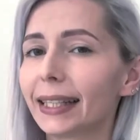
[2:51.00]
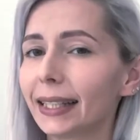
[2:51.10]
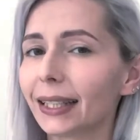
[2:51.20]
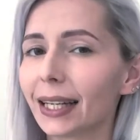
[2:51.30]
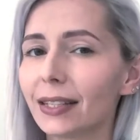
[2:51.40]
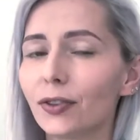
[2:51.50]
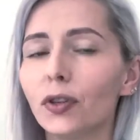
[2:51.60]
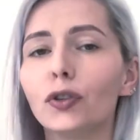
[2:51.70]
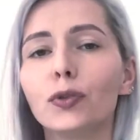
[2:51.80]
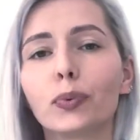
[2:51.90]
analyze
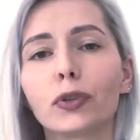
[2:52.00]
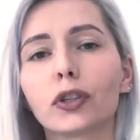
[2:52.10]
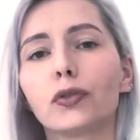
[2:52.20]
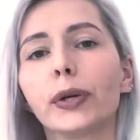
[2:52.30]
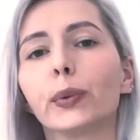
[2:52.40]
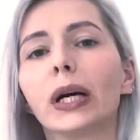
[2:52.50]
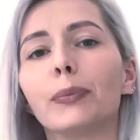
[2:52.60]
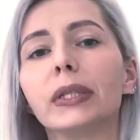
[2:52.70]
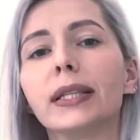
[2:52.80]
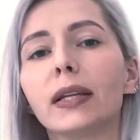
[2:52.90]
those project
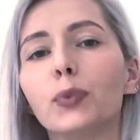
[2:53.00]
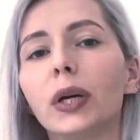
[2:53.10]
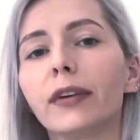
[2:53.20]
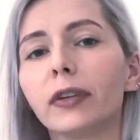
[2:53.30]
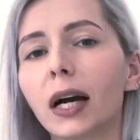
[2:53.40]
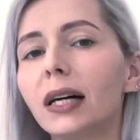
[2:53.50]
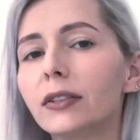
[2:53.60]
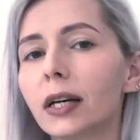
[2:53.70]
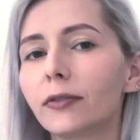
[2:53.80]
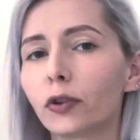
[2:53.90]
requirements that we have
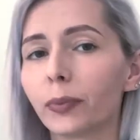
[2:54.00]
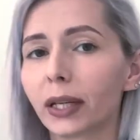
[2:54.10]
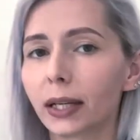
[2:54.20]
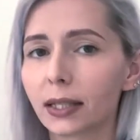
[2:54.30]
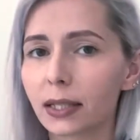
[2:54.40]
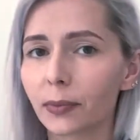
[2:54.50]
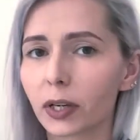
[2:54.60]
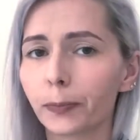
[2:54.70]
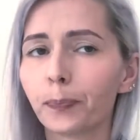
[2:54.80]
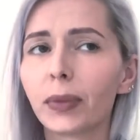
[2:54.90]
got from the
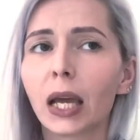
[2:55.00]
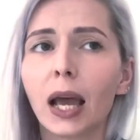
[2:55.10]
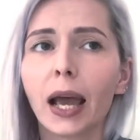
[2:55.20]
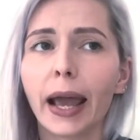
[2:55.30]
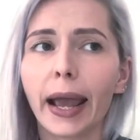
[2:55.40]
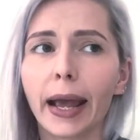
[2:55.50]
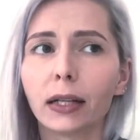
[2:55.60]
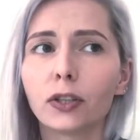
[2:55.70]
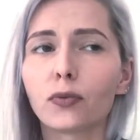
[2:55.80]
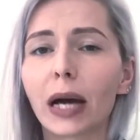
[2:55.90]
customer
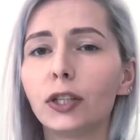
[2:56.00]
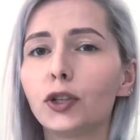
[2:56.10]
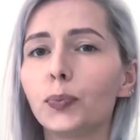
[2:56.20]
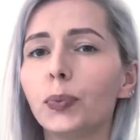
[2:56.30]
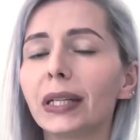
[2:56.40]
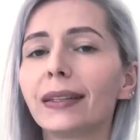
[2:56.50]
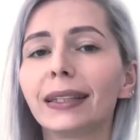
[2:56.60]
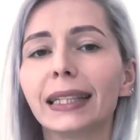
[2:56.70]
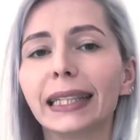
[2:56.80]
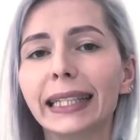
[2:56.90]
and try to build
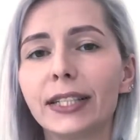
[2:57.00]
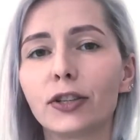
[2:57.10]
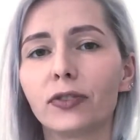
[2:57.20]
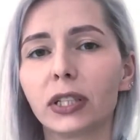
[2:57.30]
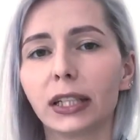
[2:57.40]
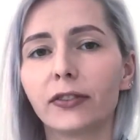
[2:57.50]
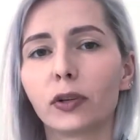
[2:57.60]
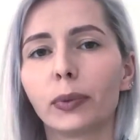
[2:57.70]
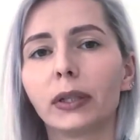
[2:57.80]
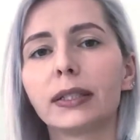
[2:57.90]
a list of
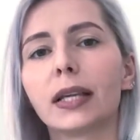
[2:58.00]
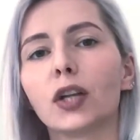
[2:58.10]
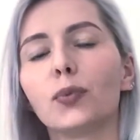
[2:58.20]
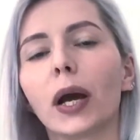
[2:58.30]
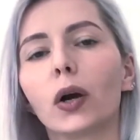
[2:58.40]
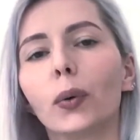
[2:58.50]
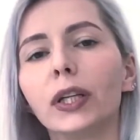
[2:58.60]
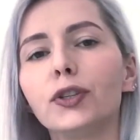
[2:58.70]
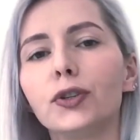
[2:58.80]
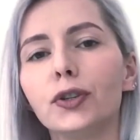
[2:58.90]
deliverables that we are
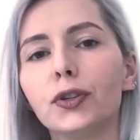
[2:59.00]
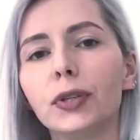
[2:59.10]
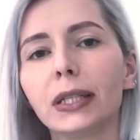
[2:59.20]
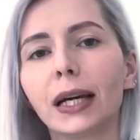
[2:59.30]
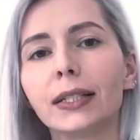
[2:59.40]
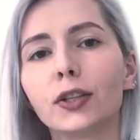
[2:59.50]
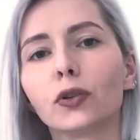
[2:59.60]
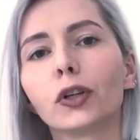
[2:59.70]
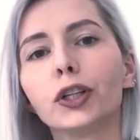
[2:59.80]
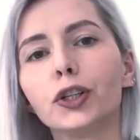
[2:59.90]
going to utilize in
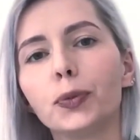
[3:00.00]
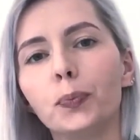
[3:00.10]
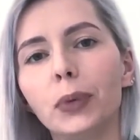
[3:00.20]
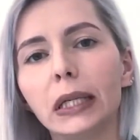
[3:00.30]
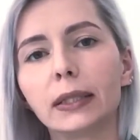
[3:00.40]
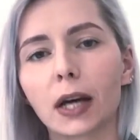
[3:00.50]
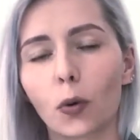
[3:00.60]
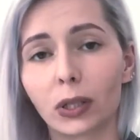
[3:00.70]
order to build our